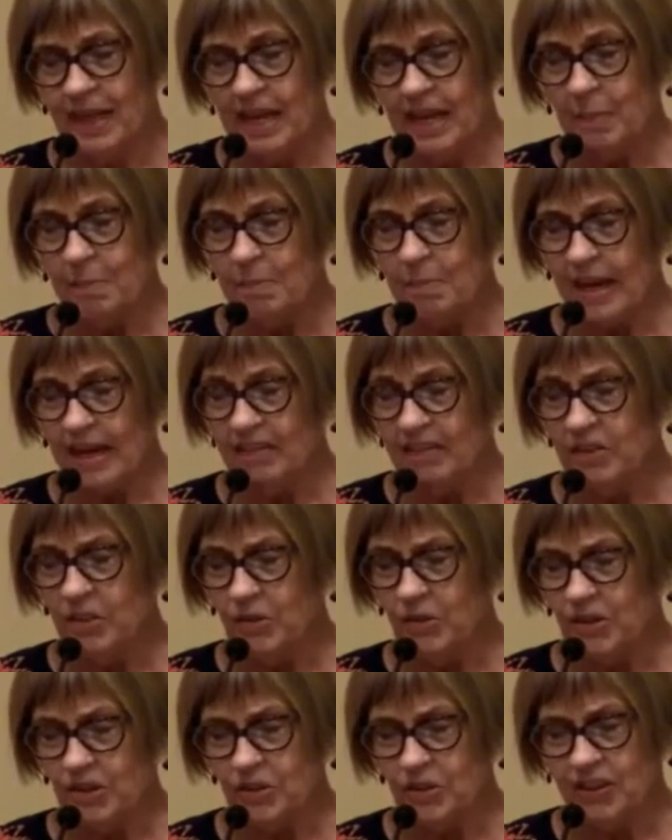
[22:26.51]
make New
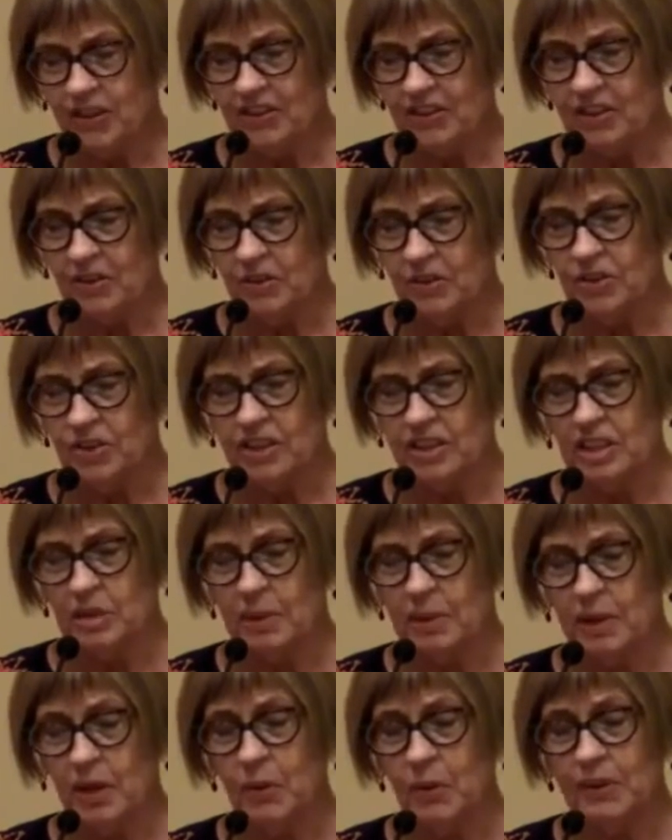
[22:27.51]
Year's resolutions, but
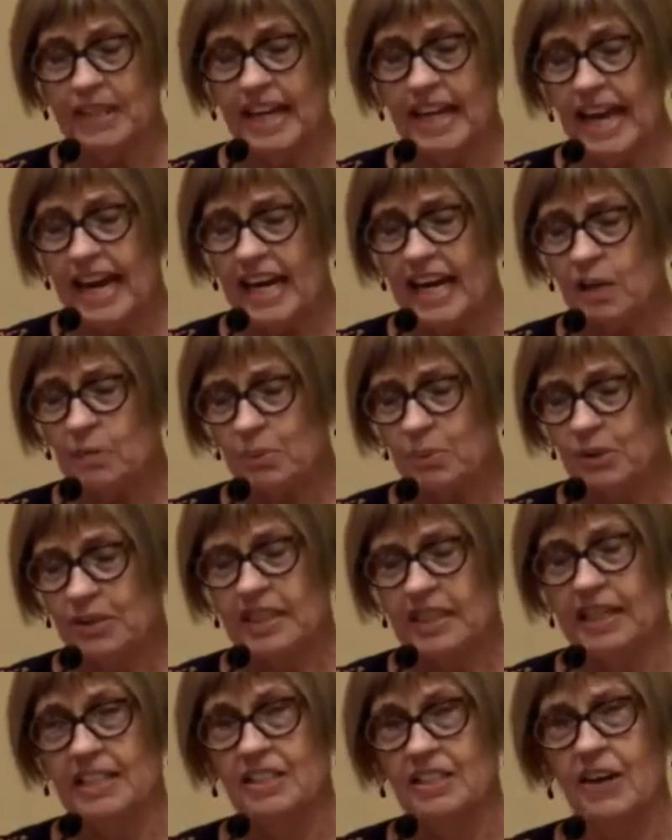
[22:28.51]
only
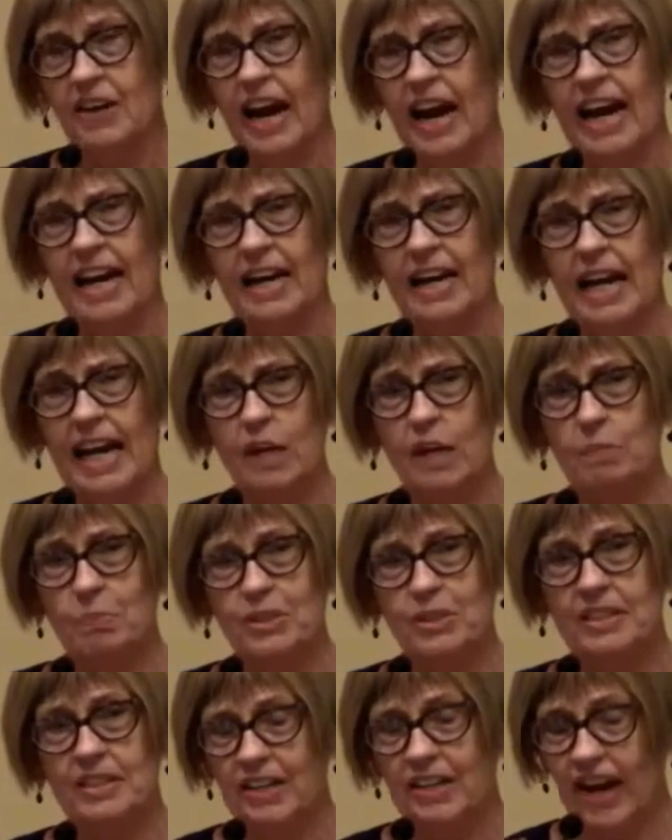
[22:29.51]
8% are, at,
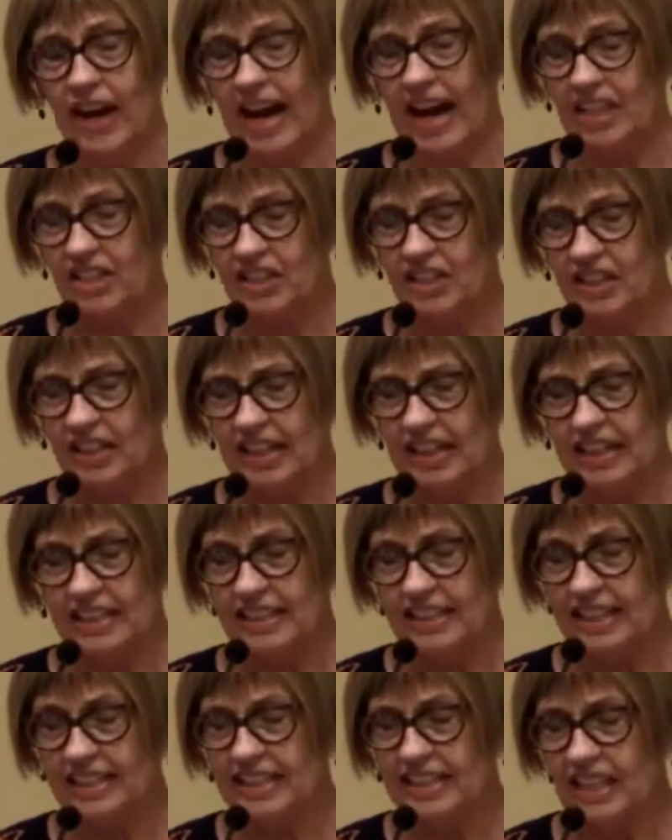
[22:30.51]
8% are actually
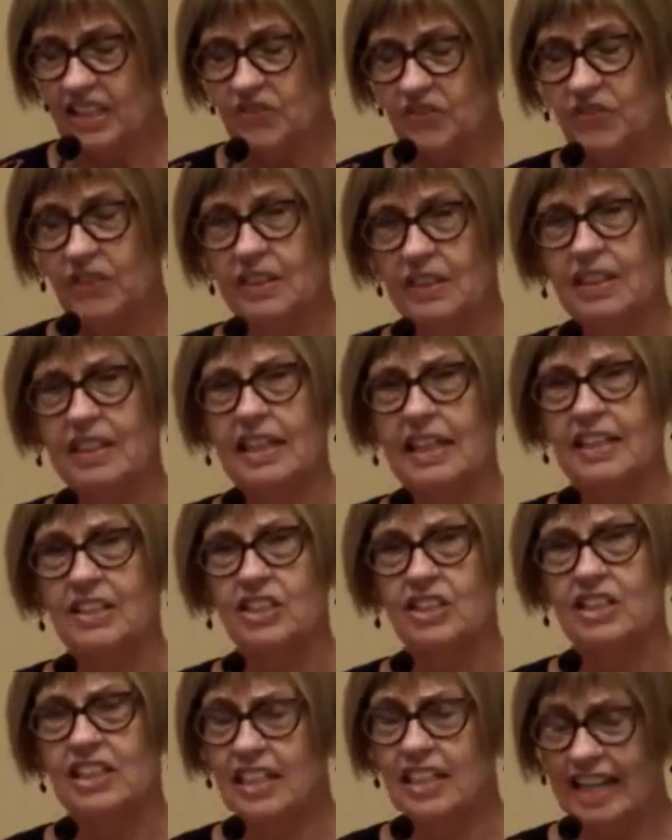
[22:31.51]
successful in,
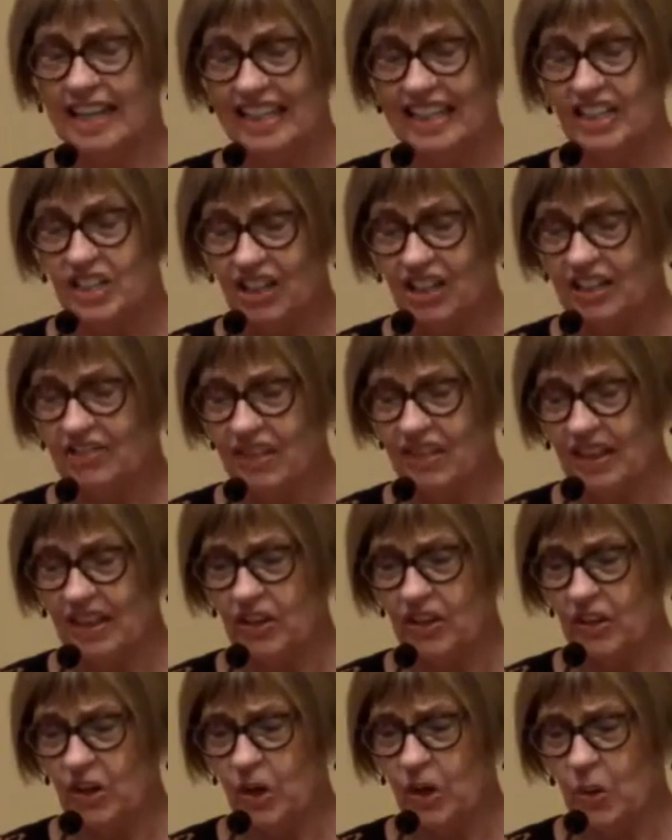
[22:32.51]
in achieving their
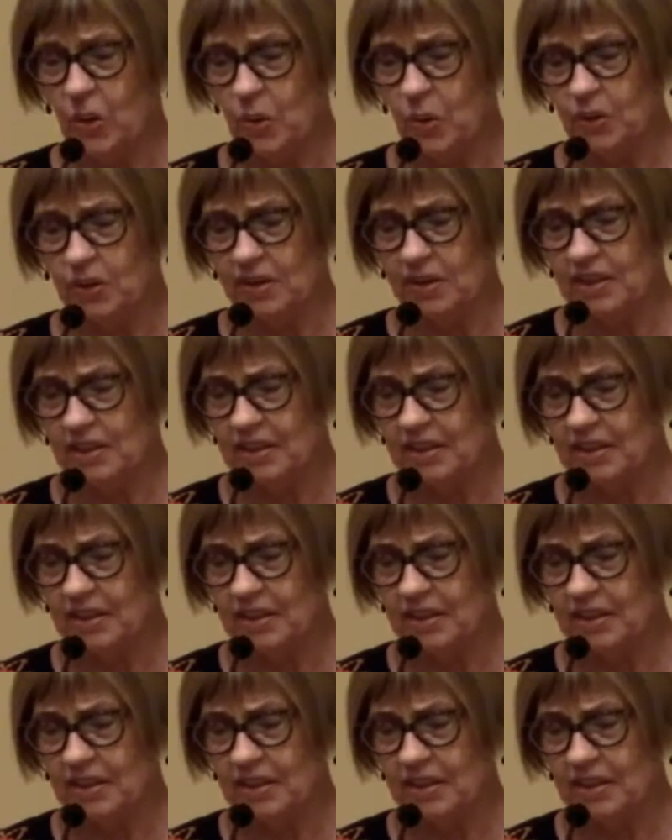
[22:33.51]
goals.